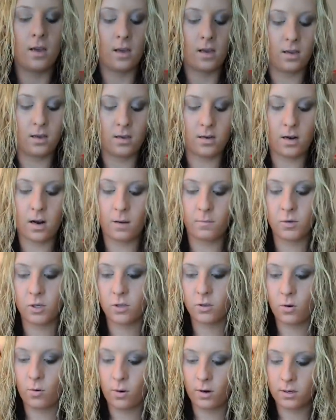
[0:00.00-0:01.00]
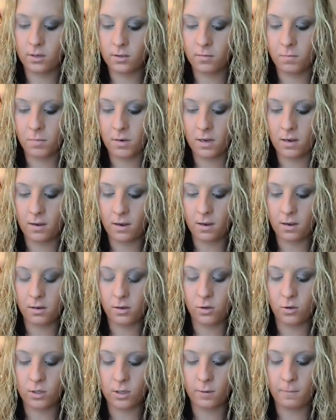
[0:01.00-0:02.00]
And I'm just going to be
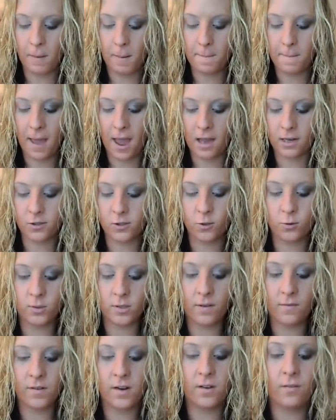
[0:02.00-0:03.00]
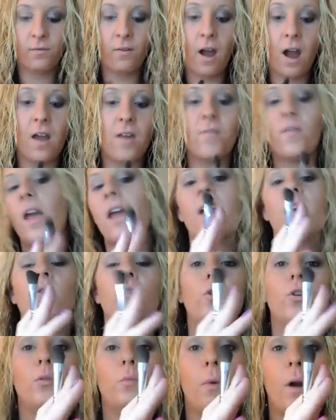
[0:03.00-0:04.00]
using my MAC 275
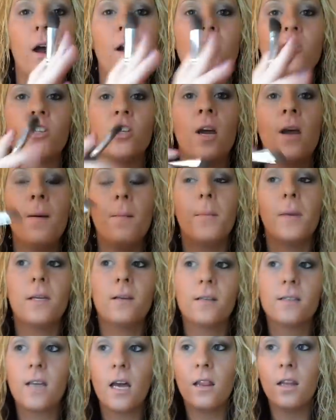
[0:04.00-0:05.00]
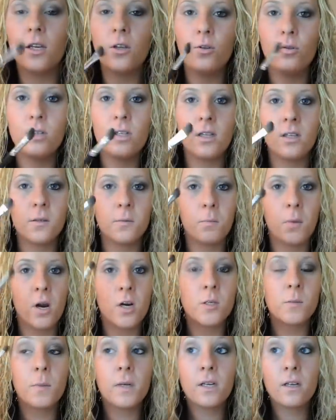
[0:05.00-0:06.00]
angled brush, because I like using this
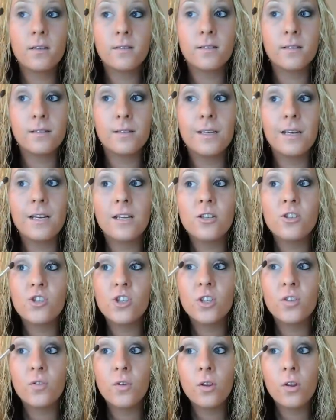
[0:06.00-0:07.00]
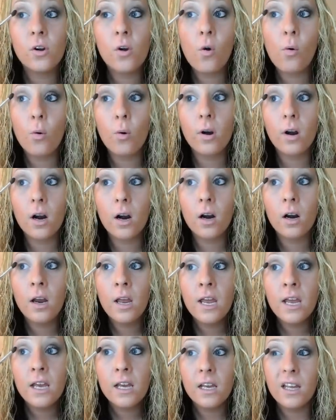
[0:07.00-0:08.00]
brush because since it is just for the corner,
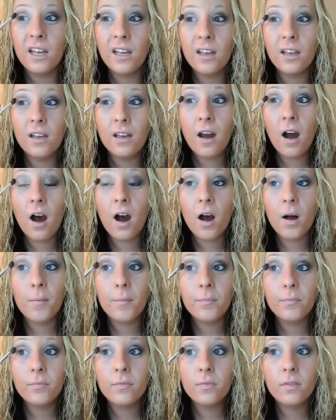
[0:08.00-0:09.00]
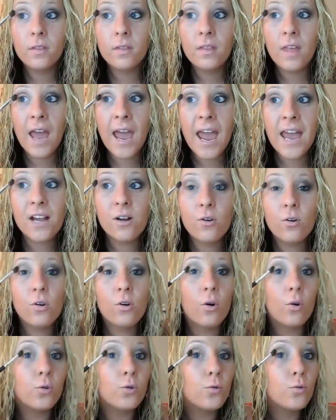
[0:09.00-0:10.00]
the angle
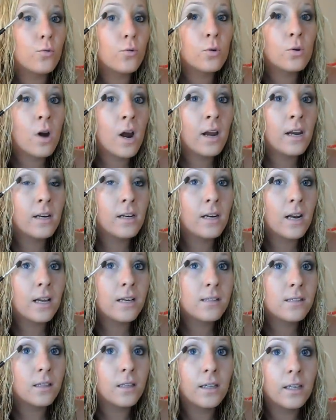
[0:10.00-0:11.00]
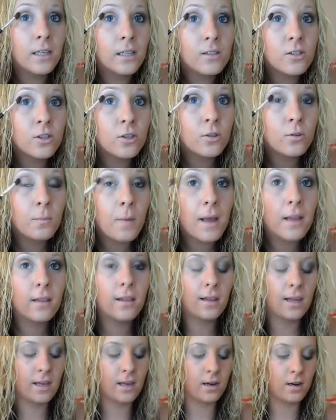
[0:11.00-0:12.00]
goes right nicely into my
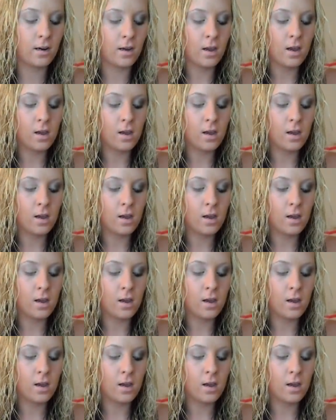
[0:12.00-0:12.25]
lid.